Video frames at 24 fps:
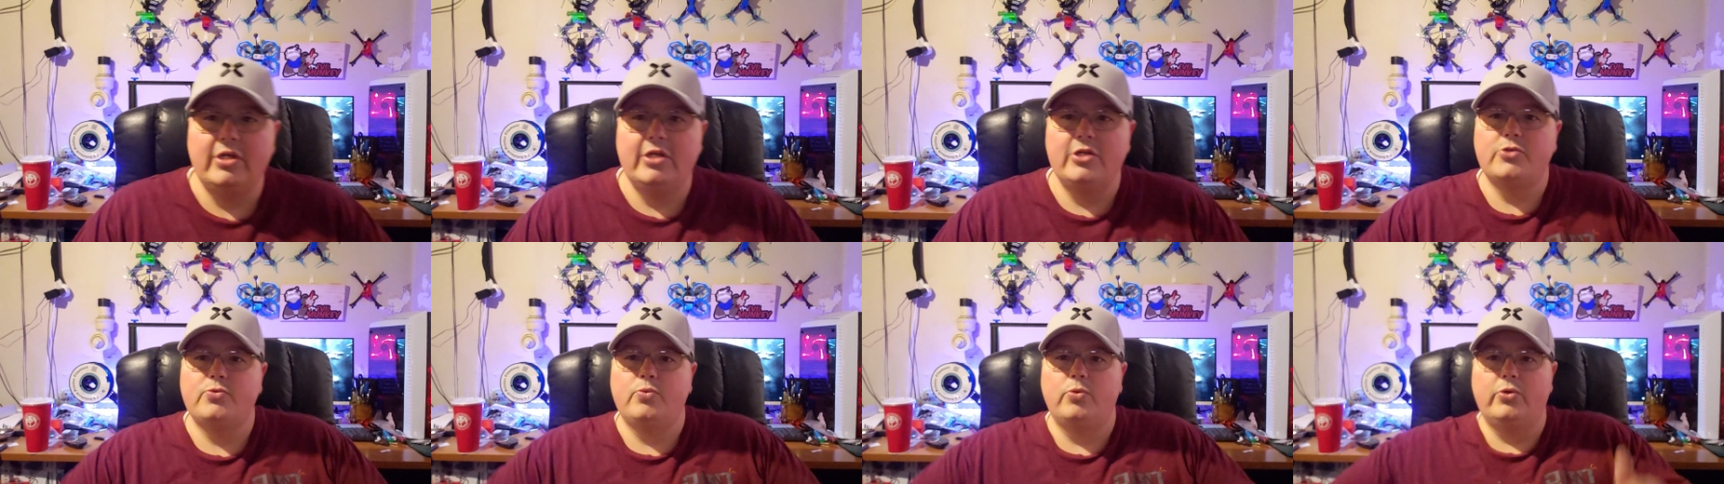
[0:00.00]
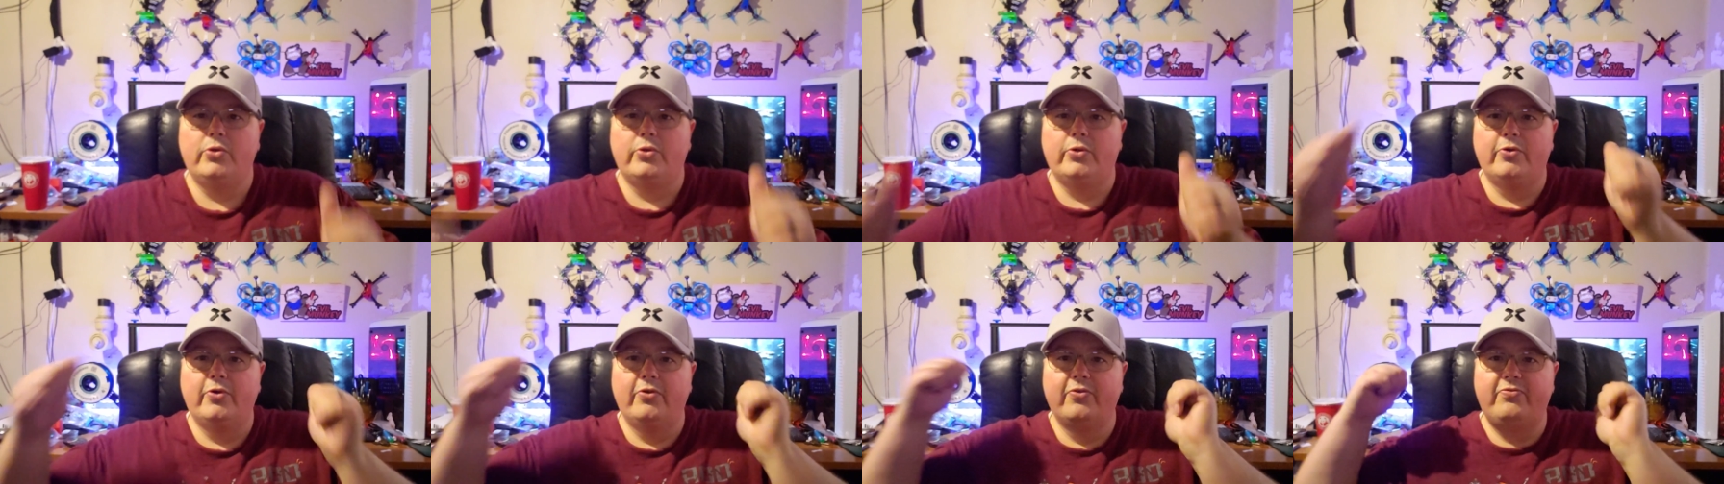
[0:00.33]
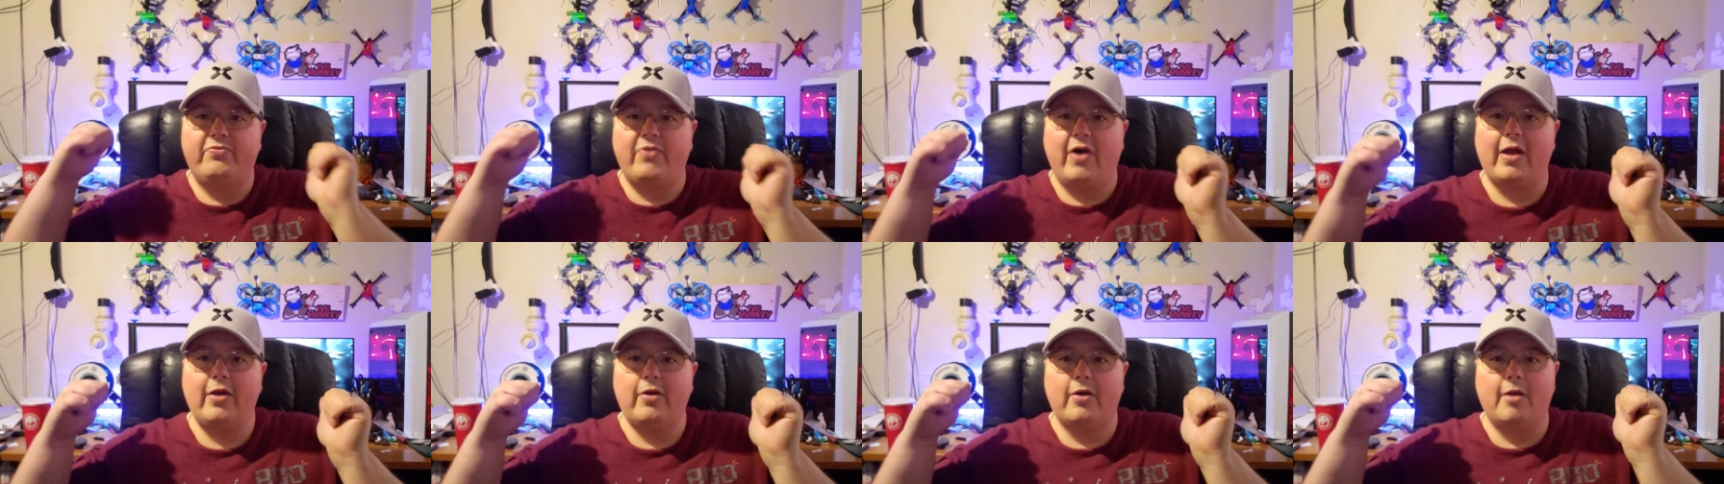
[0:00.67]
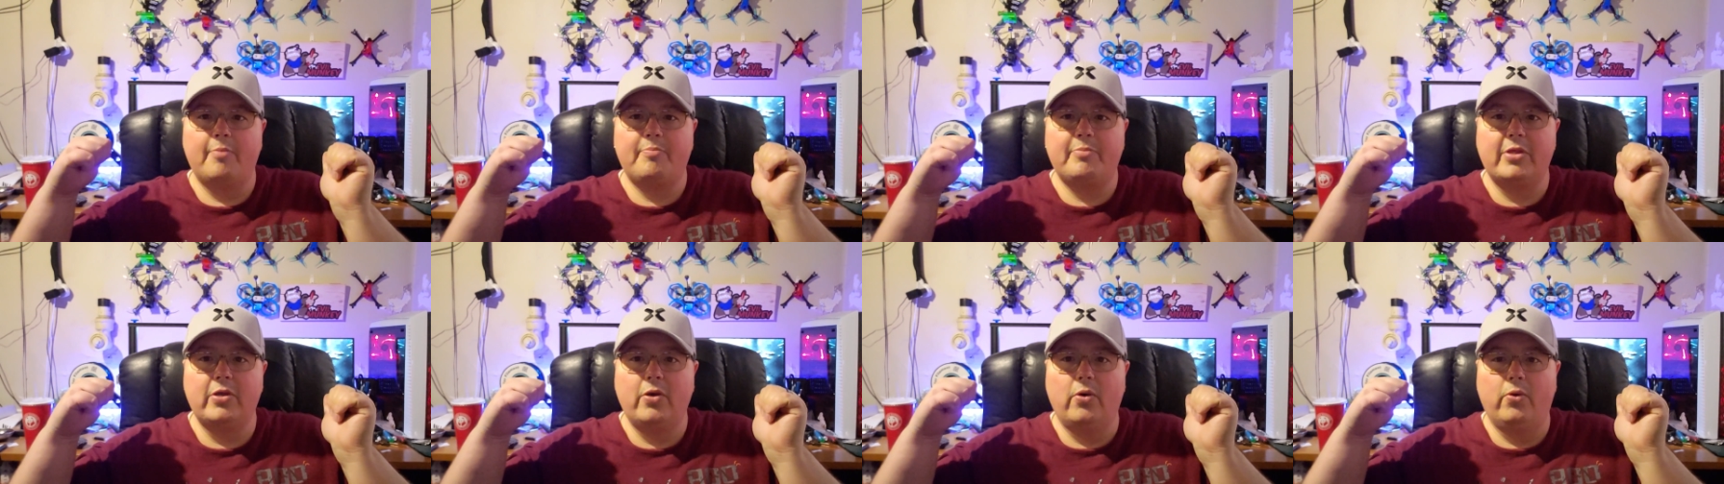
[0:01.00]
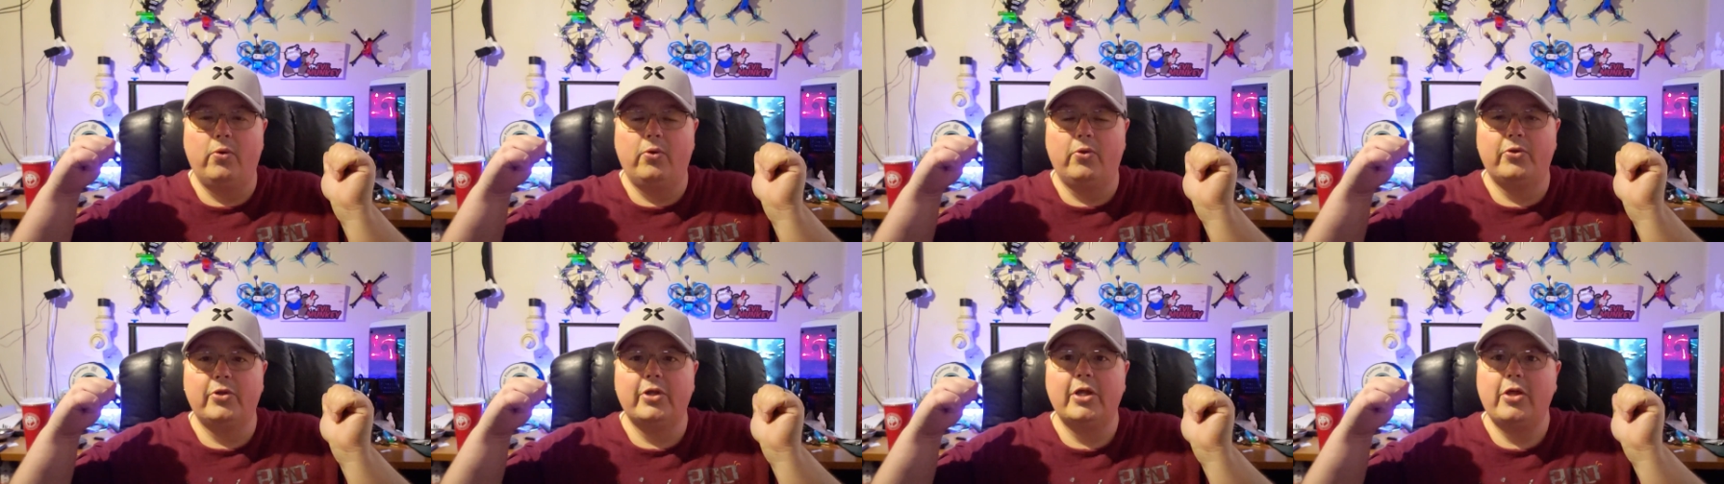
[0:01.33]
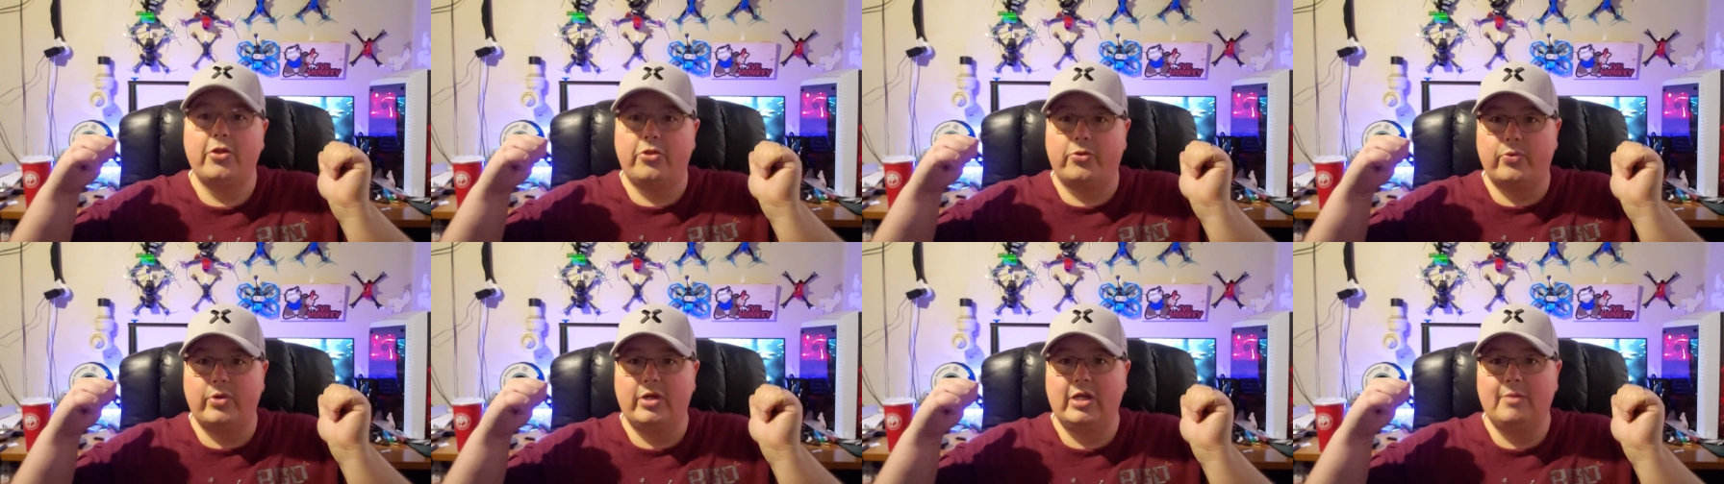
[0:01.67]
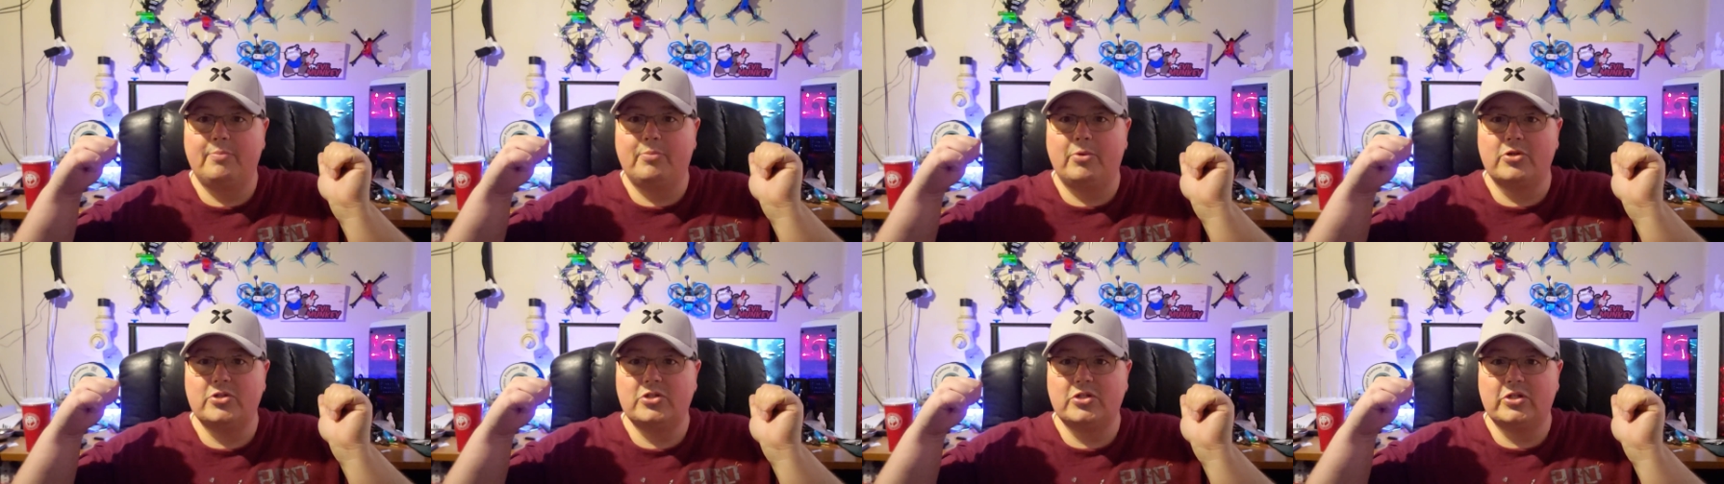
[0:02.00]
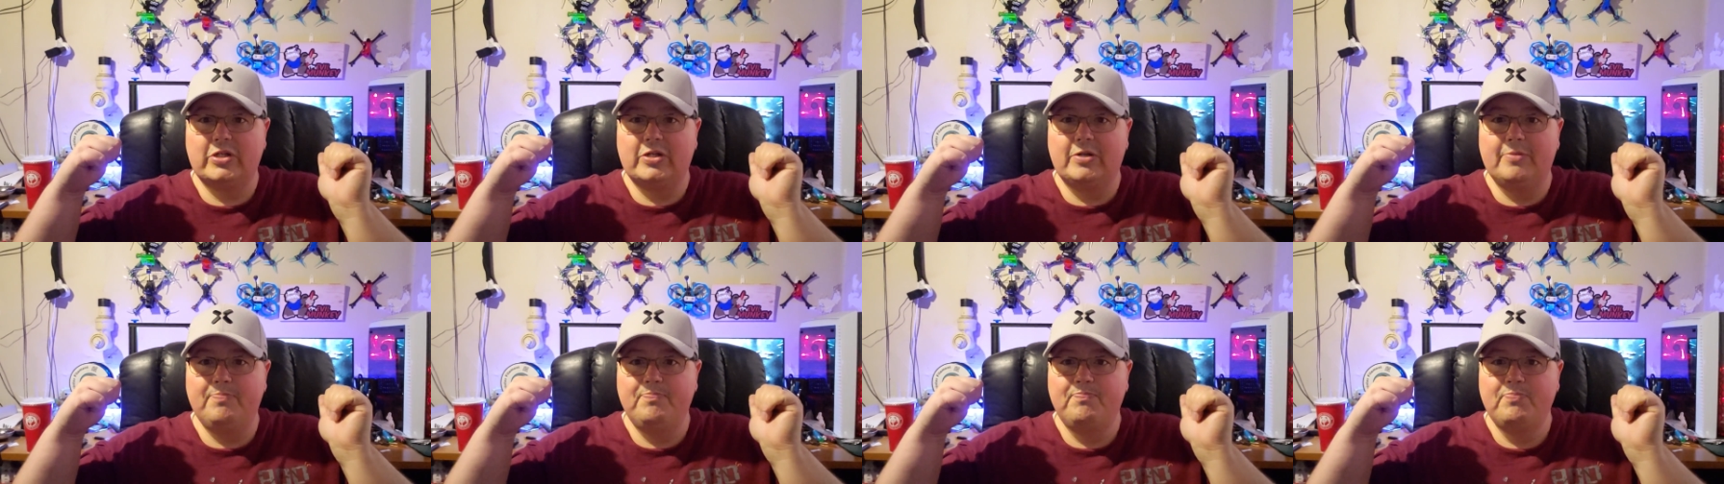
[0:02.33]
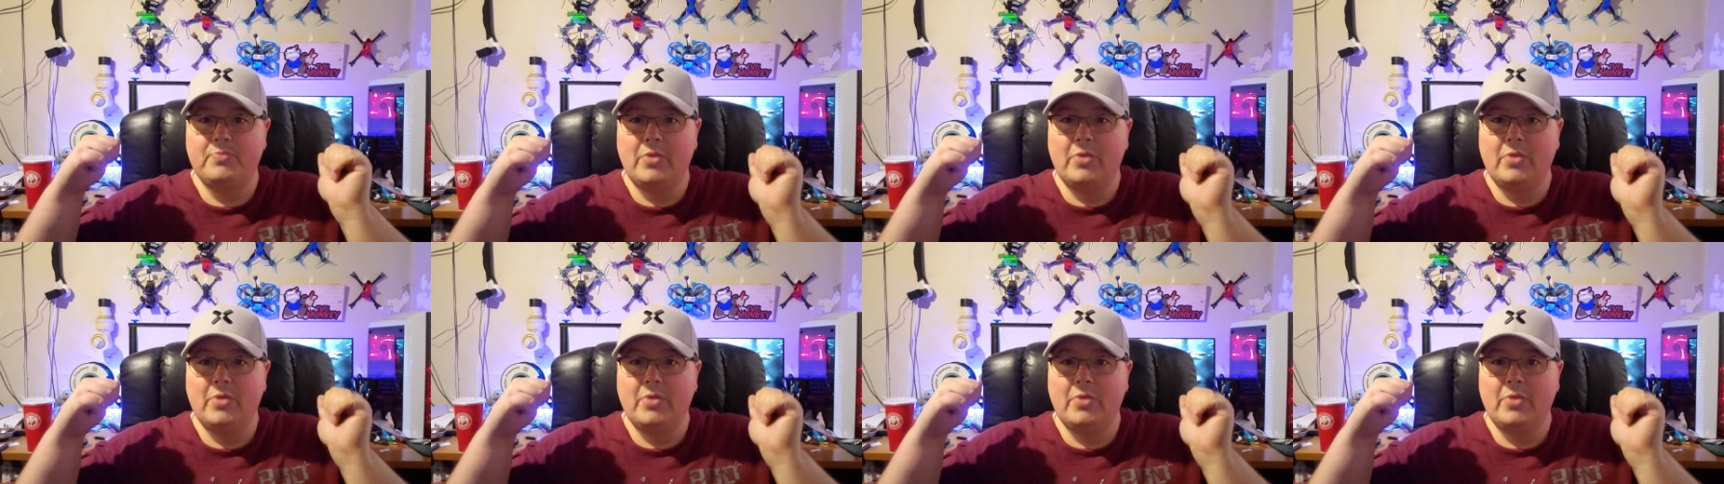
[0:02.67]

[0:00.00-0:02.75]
is we'll fire up the old 3D printer here.